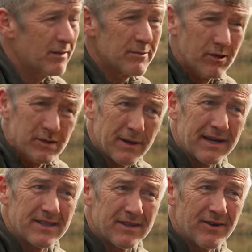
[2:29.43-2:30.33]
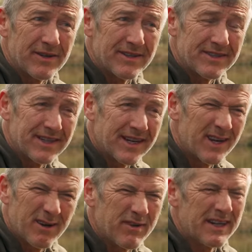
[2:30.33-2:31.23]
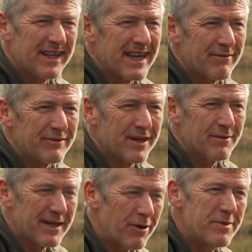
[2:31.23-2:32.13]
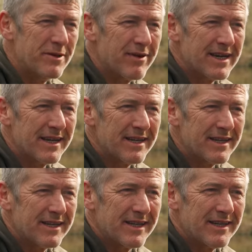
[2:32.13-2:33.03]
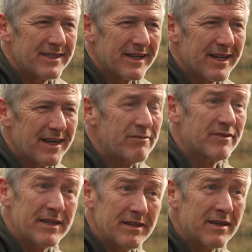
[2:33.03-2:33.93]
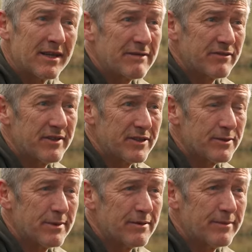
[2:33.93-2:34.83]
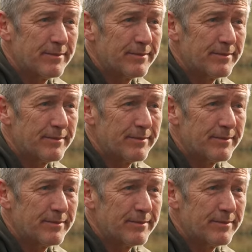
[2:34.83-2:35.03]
Sometimes planets align, and I think they have. So we'll get on with the rig and hopefully have a fish as well.